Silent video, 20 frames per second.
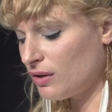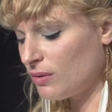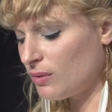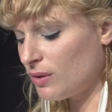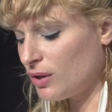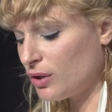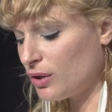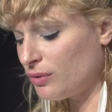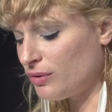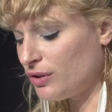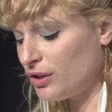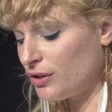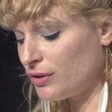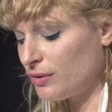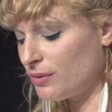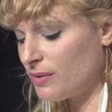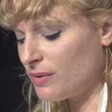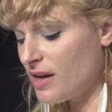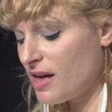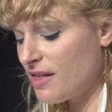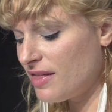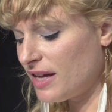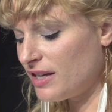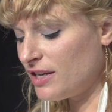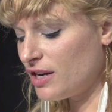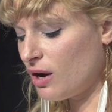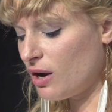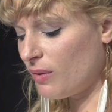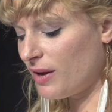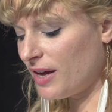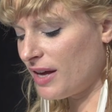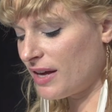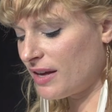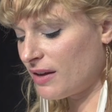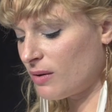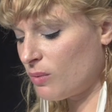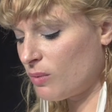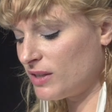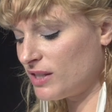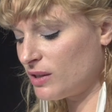who knew that
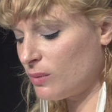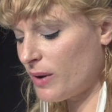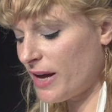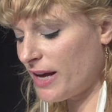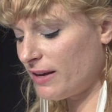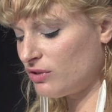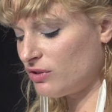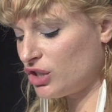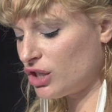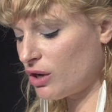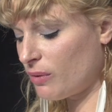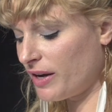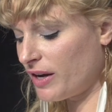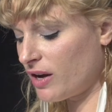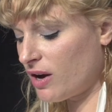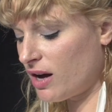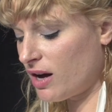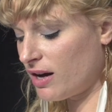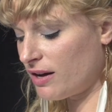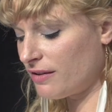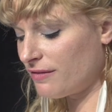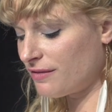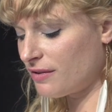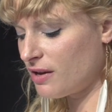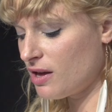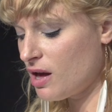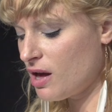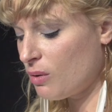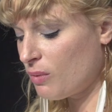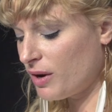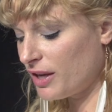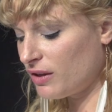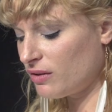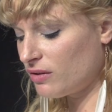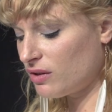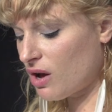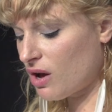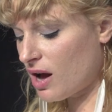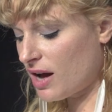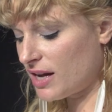knowing was a way of showing off. What you
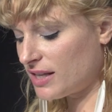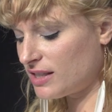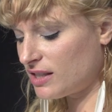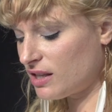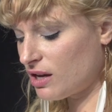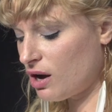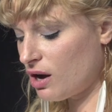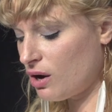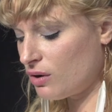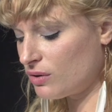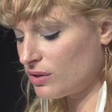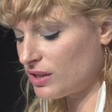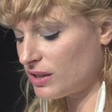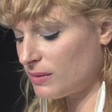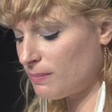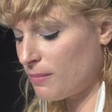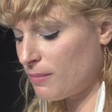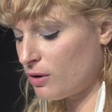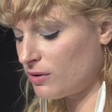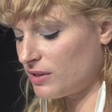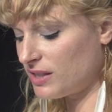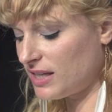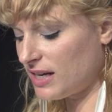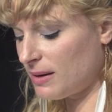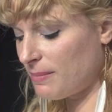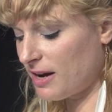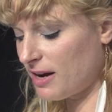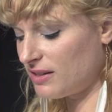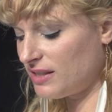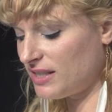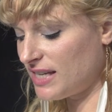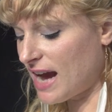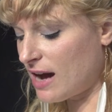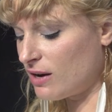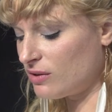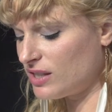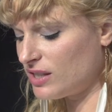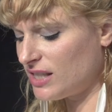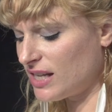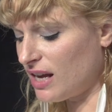lost, the host boasted about
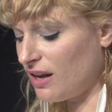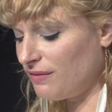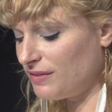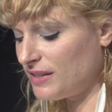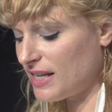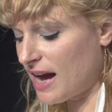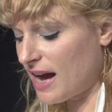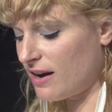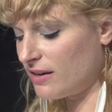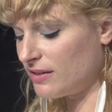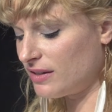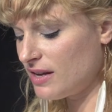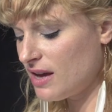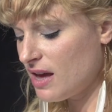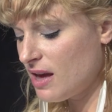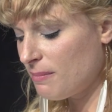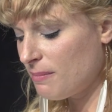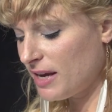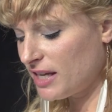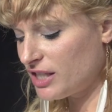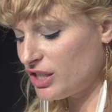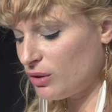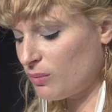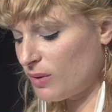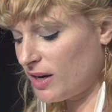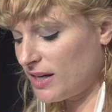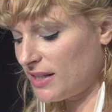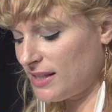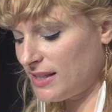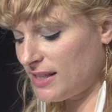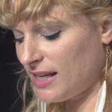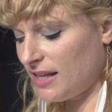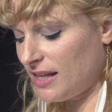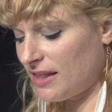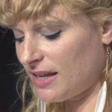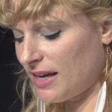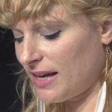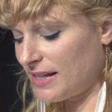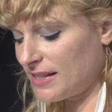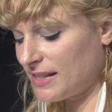doubt. Self-doubt makes you want to see
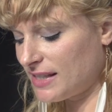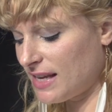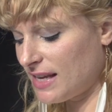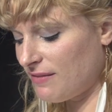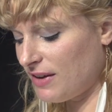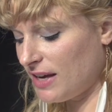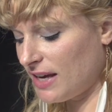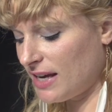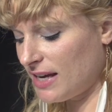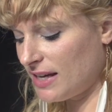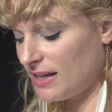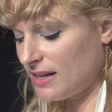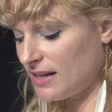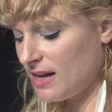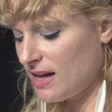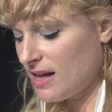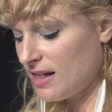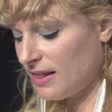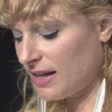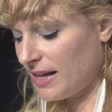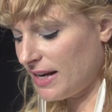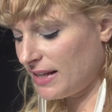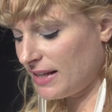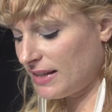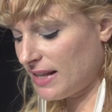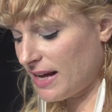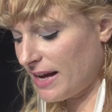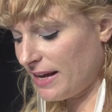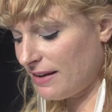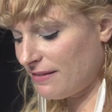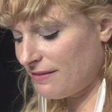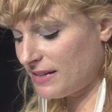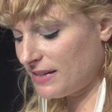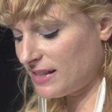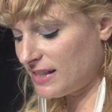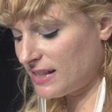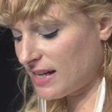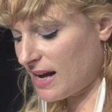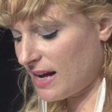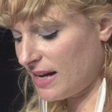things, giving in, letting life
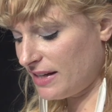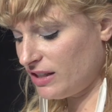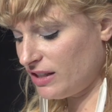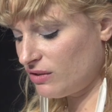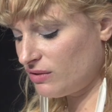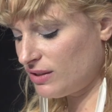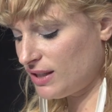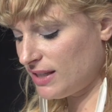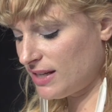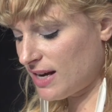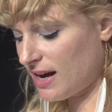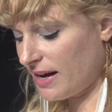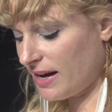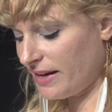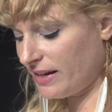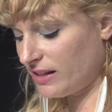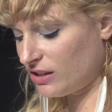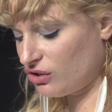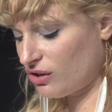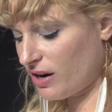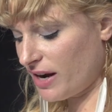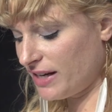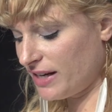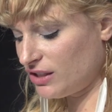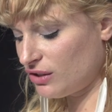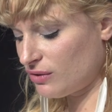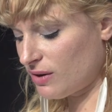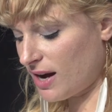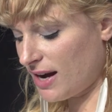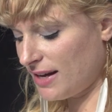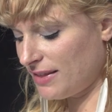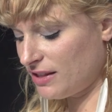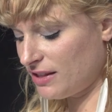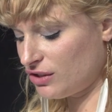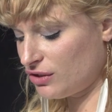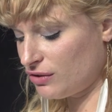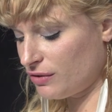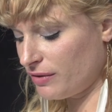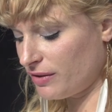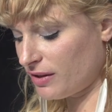inside you, denying, trying to hide the
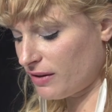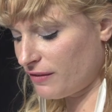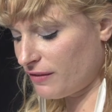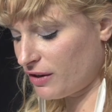truth of